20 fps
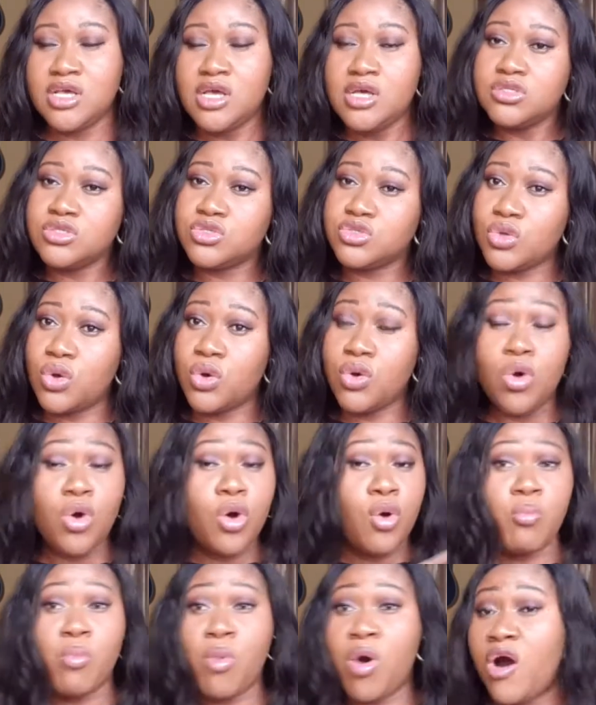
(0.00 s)
So
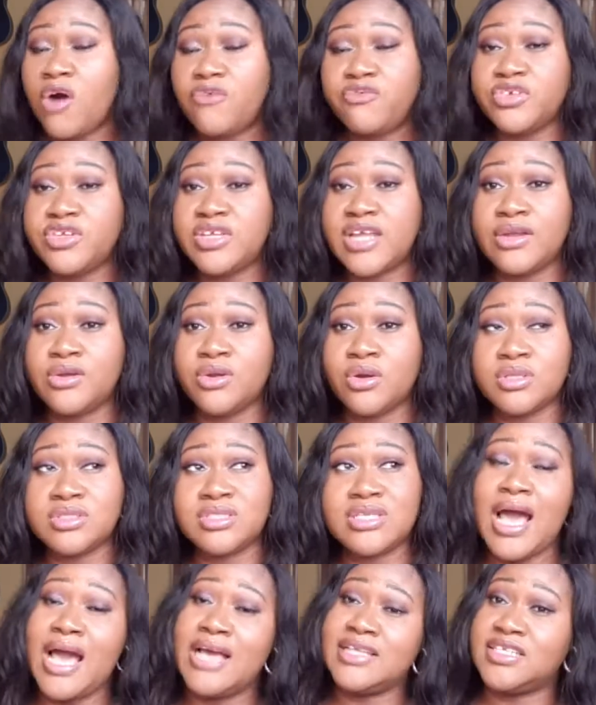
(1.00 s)
more often than
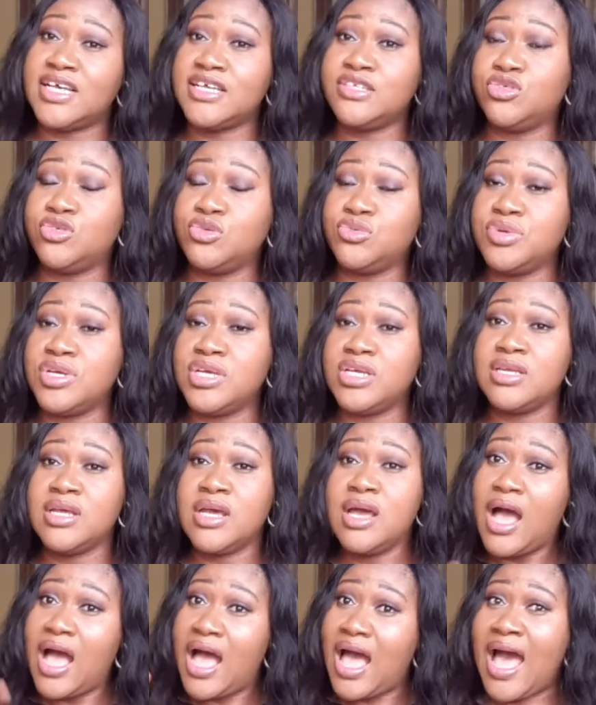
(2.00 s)
not, I tend to read
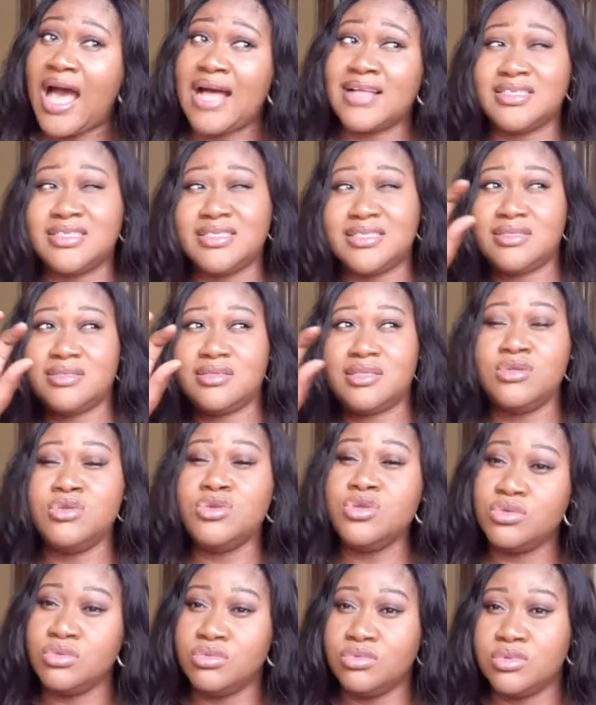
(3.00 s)
at
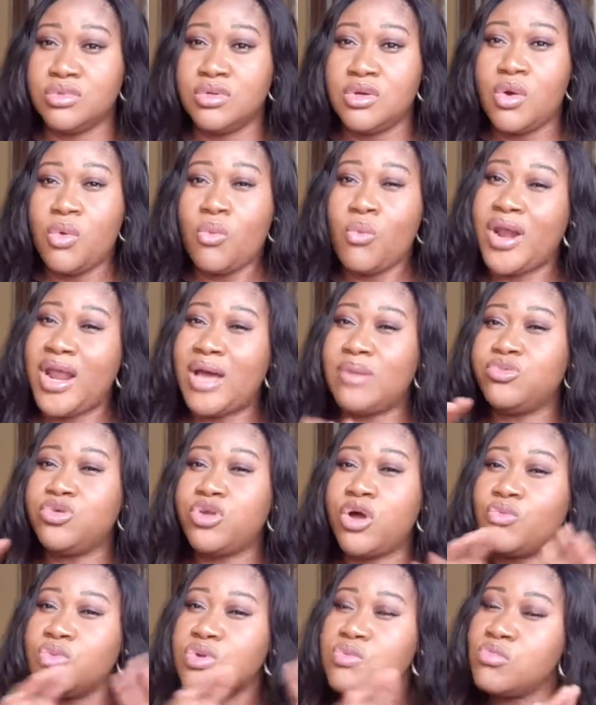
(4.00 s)
noon when I'm
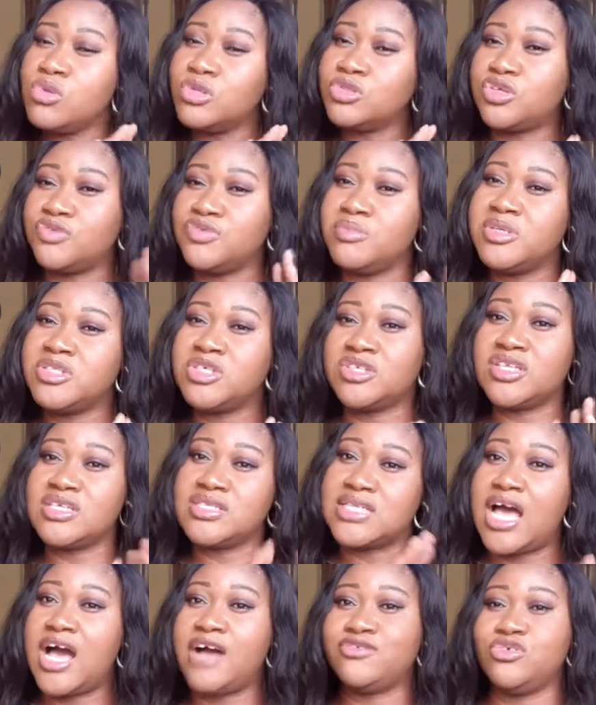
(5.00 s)
done with most of the major things
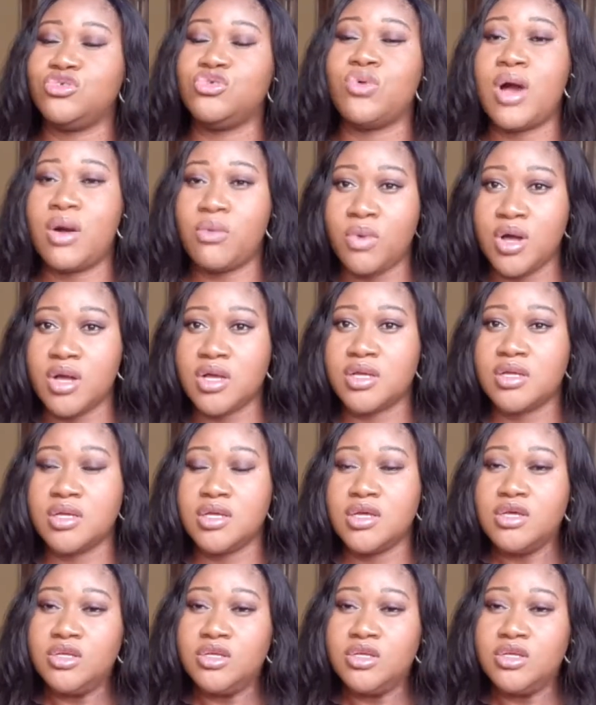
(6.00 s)
I have to do at work.